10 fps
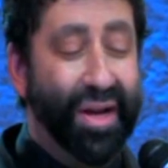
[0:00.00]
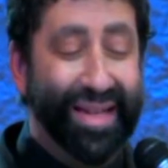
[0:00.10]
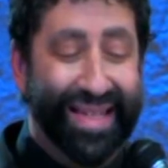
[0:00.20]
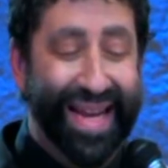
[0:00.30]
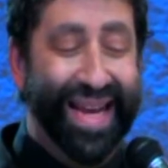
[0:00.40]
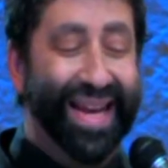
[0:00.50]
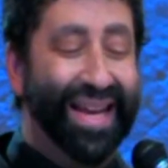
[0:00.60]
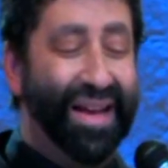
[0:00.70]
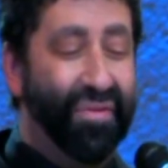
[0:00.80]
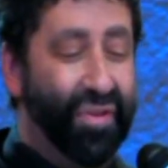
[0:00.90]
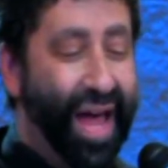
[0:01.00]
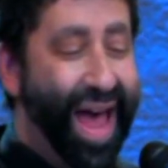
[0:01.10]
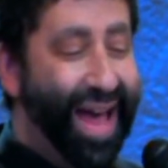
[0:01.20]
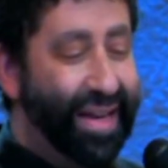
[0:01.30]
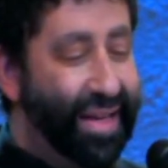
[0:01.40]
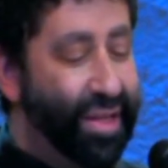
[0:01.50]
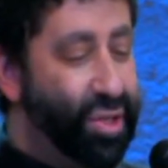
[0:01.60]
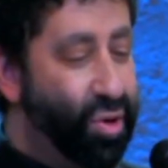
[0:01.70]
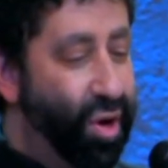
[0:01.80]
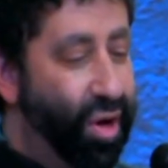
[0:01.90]
a deed of land in the
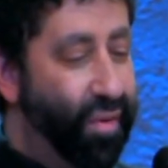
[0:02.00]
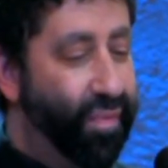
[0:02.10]
soil.